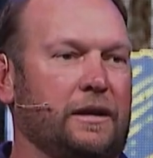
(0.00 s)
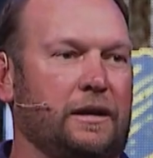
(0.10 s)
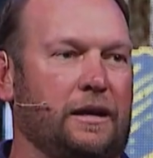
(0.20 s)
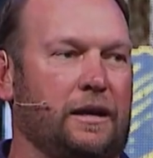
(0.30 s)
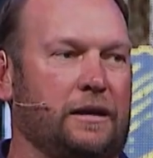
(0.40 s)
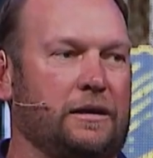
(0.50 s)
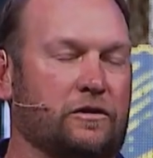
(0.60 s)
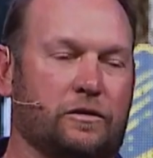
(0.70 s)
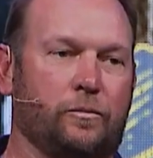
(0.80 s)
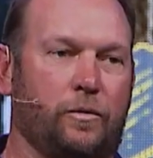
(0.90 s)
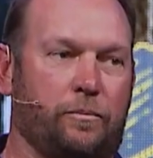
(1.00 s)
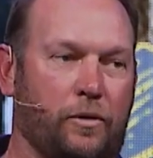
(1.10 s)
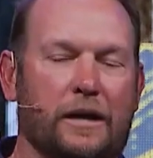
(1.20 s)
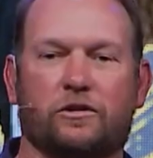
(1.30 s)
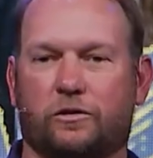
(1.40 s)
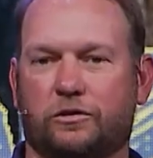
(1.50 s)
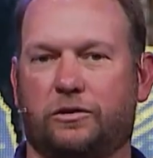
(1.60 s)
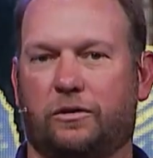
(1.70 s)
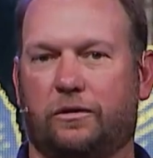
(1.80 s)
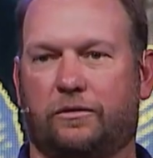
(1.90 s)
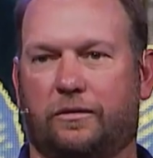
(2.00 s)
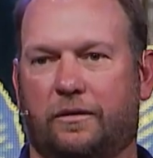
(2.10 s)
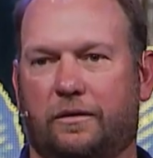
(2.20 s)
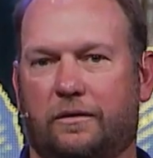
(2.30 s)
and get some practical tools